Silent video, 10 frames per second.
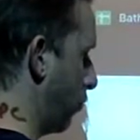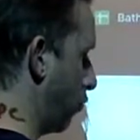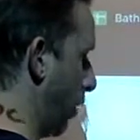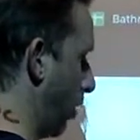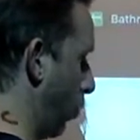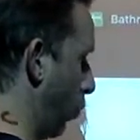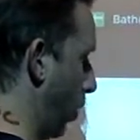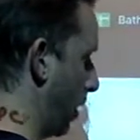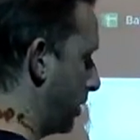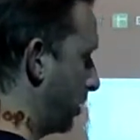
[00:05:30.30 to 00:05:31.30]
and
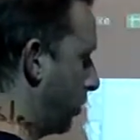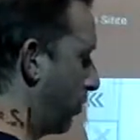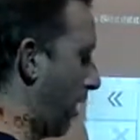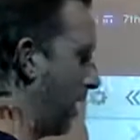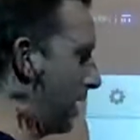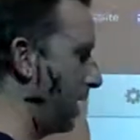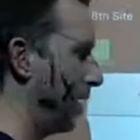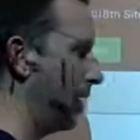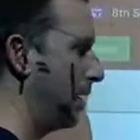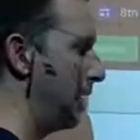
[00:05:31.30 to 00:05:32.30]
run 1 to the
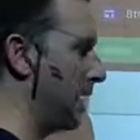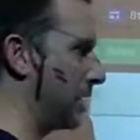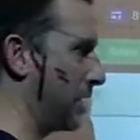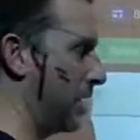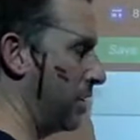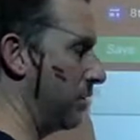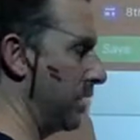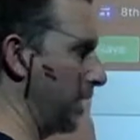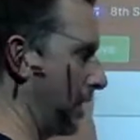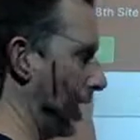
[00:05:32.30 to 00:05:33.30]
right, it's going to
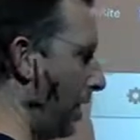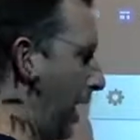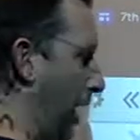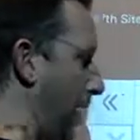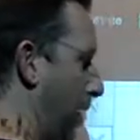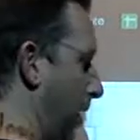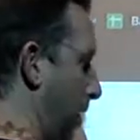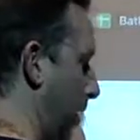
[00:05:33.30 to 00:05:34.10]
intersect that line.